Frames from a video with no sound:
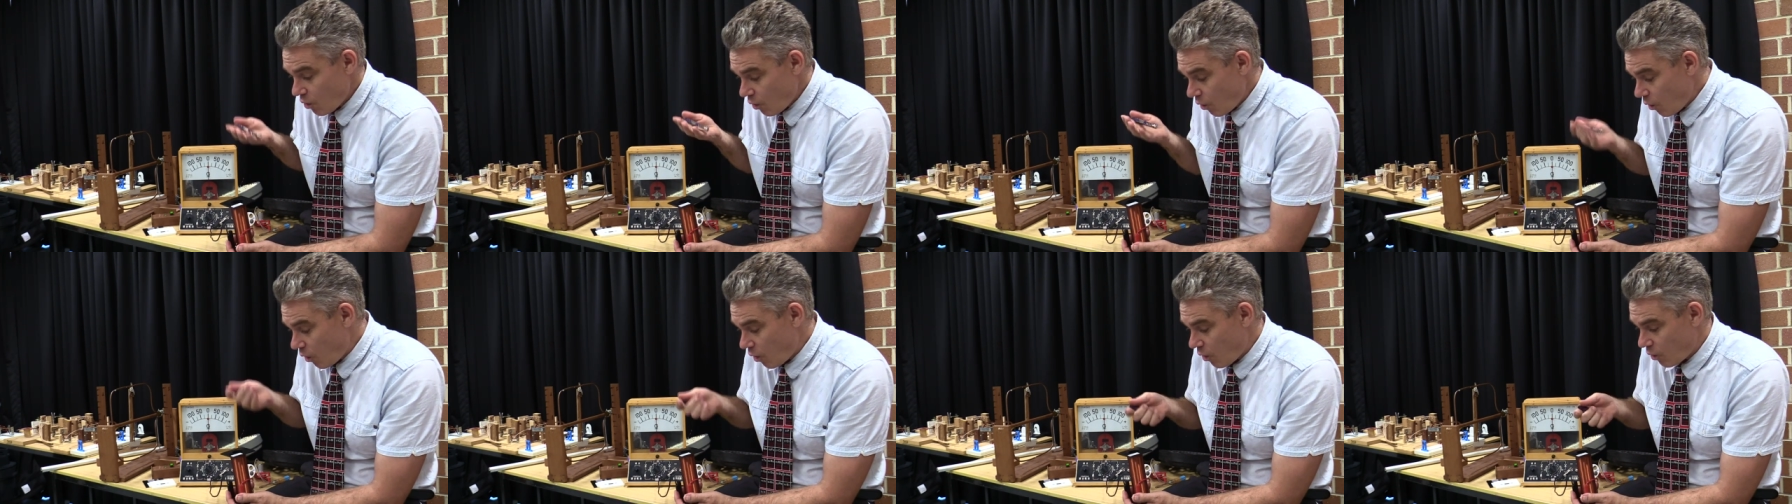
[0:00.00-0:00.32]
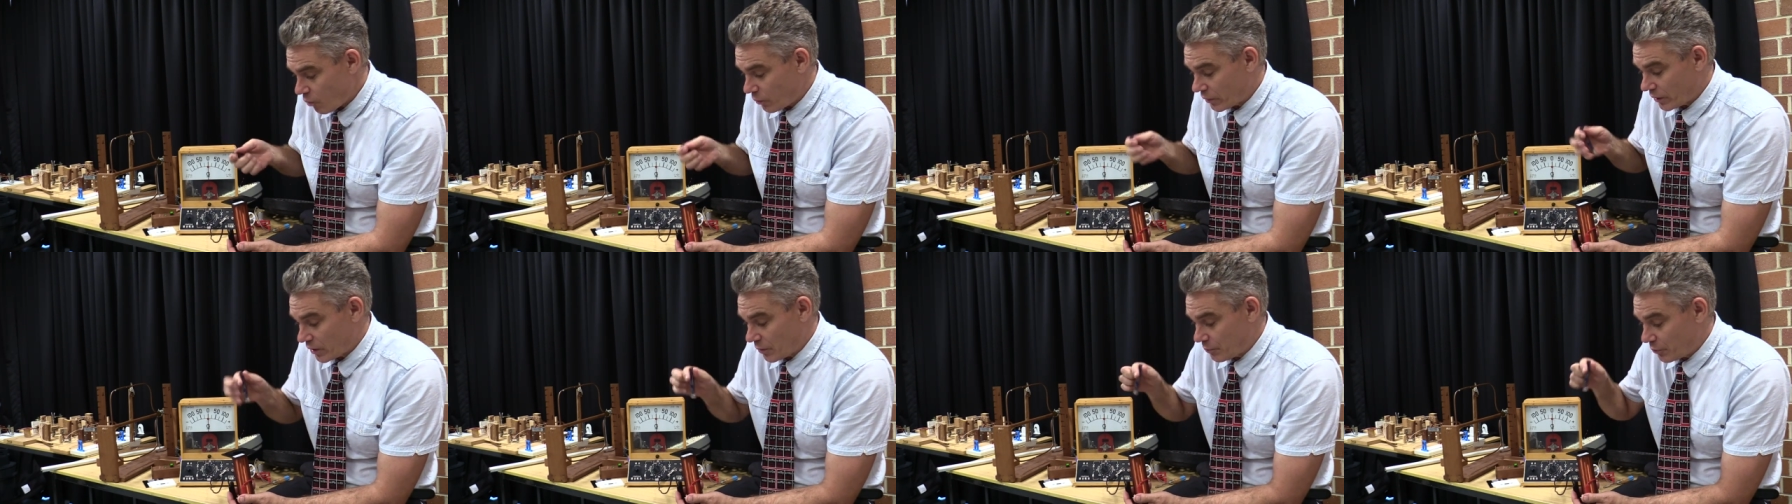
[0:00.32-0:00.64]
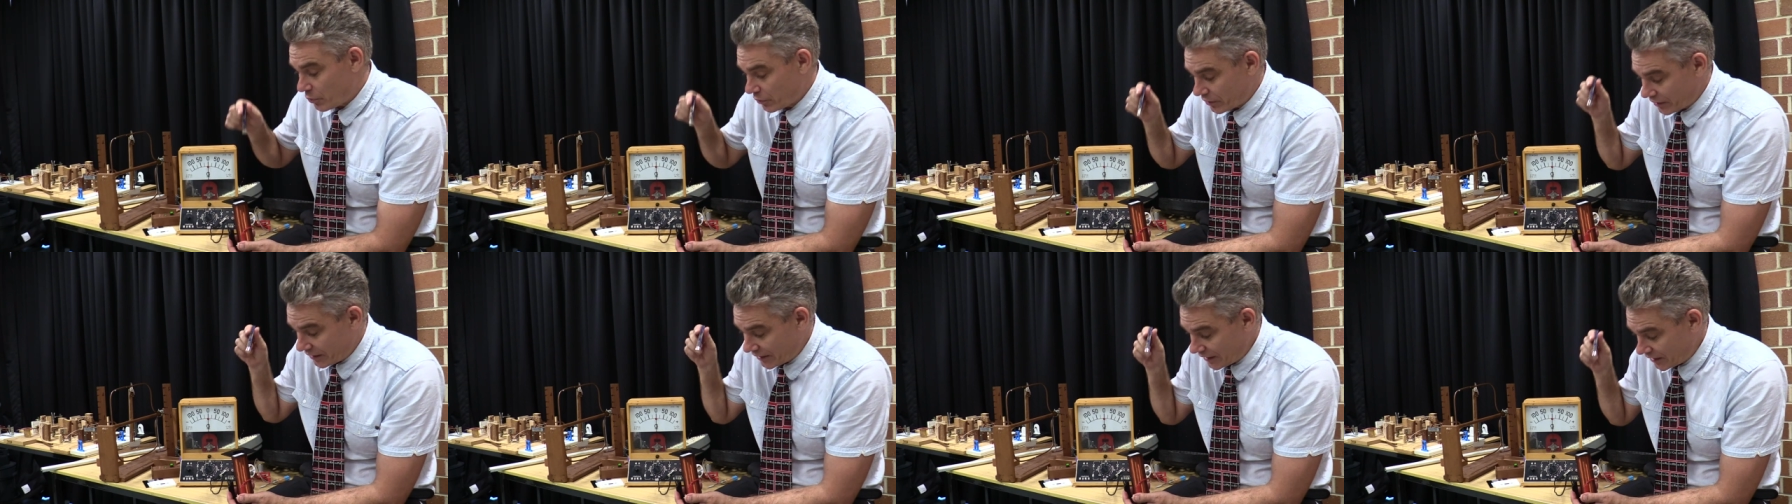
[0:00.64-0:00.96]
Or when I
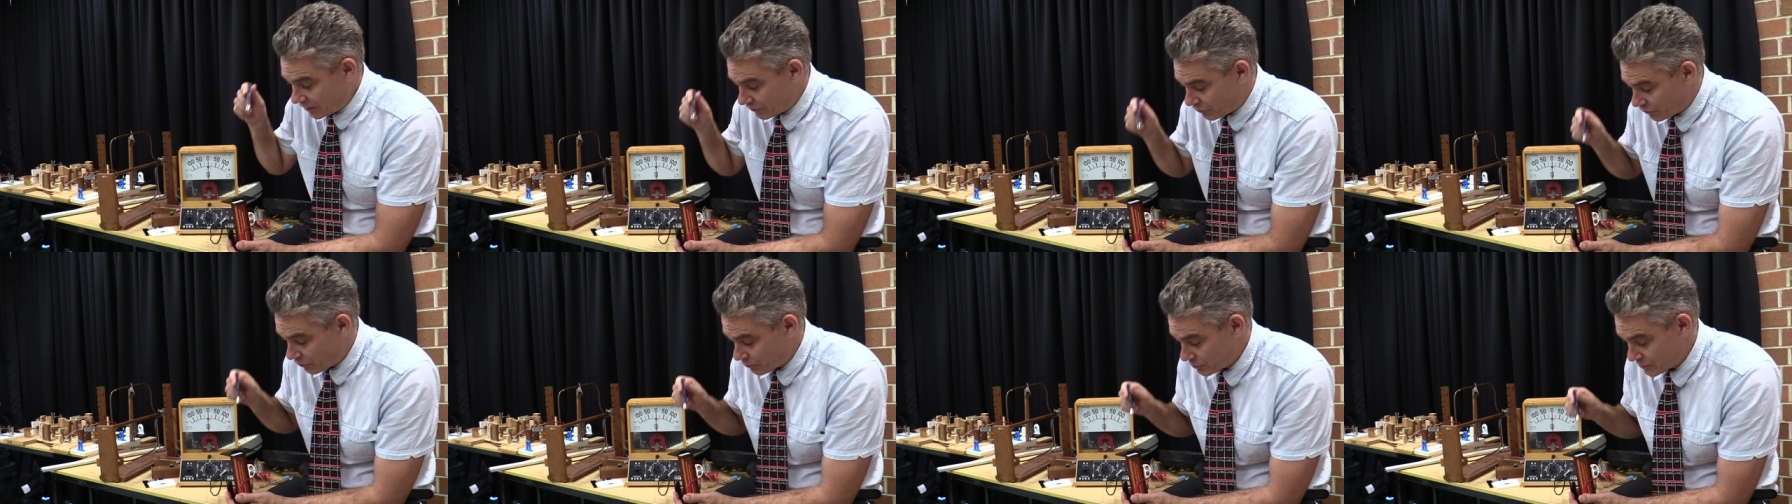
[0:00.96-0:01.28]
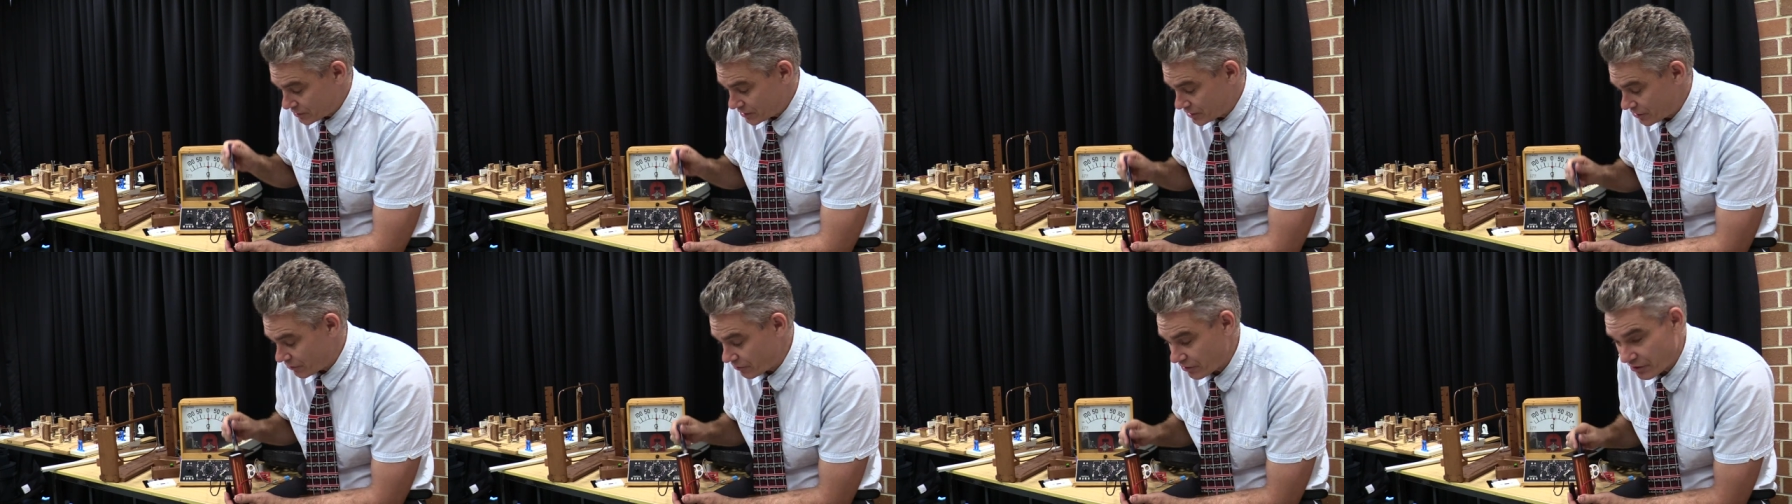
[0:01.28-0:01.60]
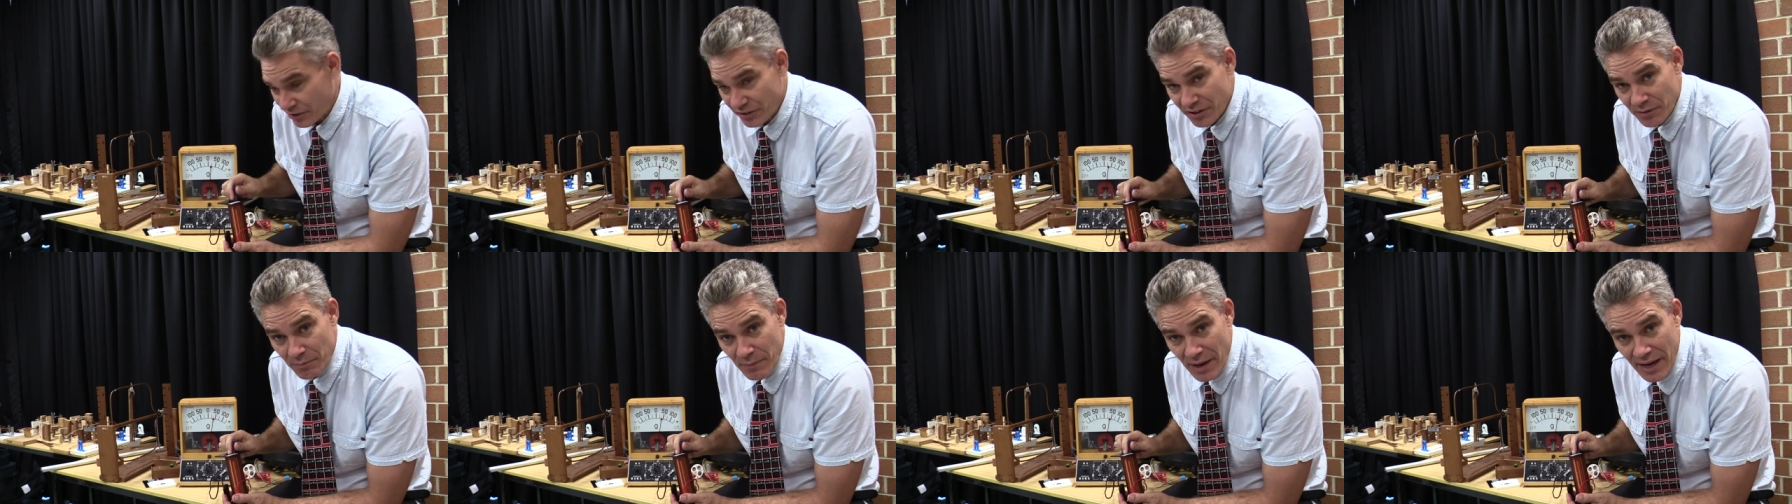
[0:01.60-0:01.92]
put it in from
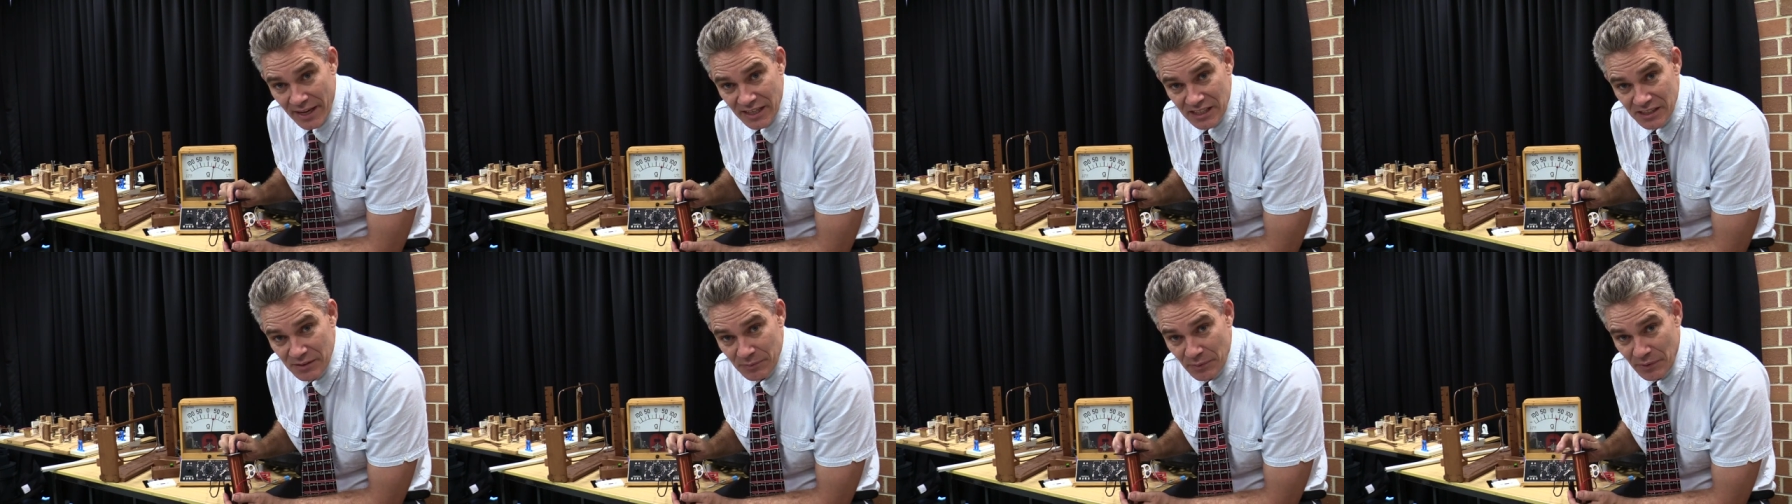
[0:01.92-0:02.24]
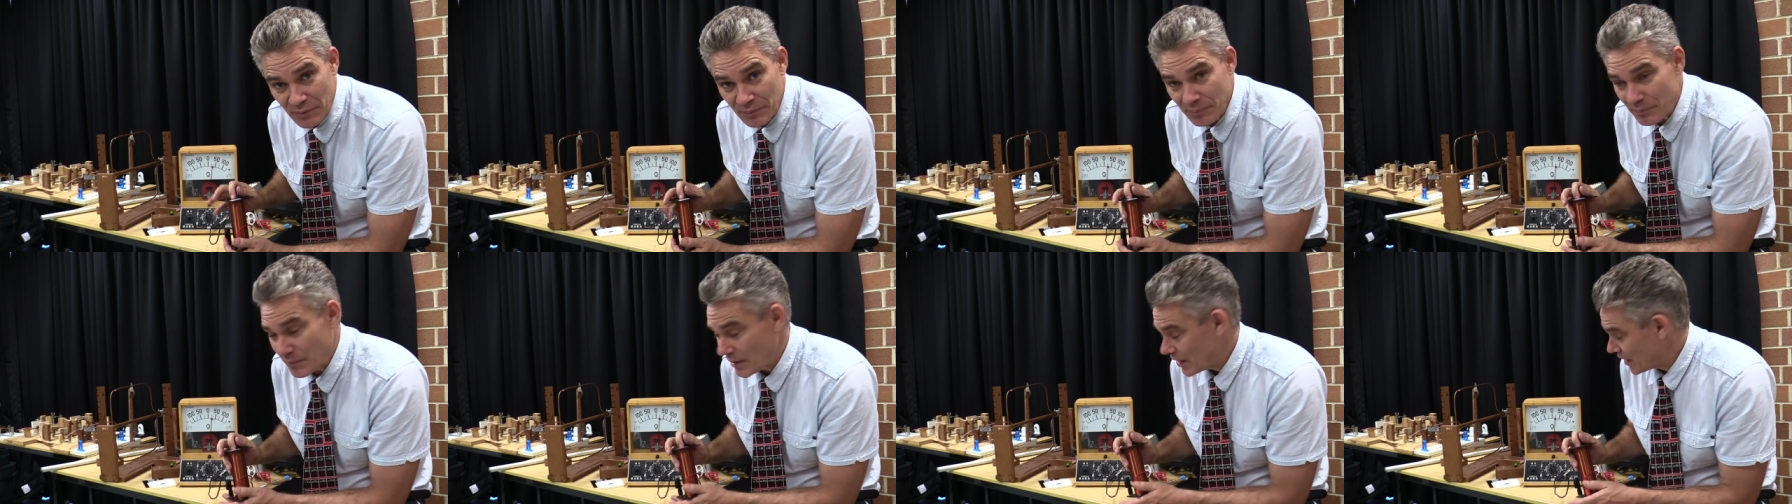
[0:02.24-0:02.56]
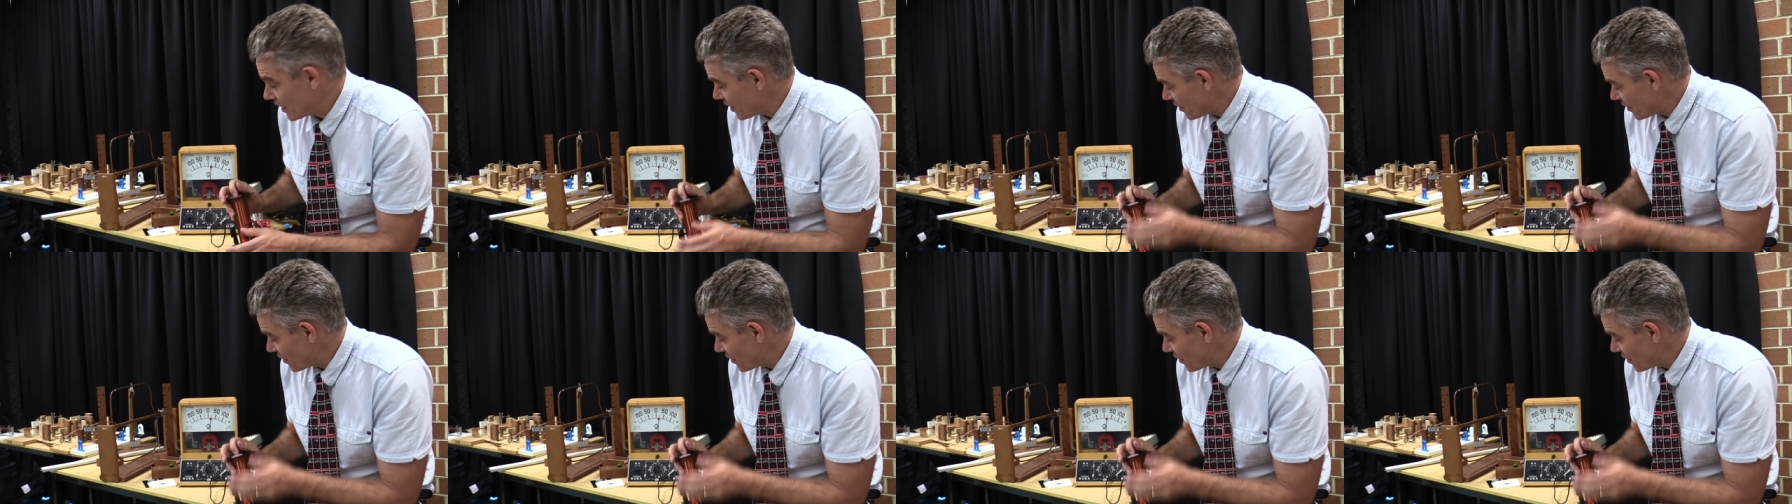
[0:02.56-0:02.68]
zero to maximum,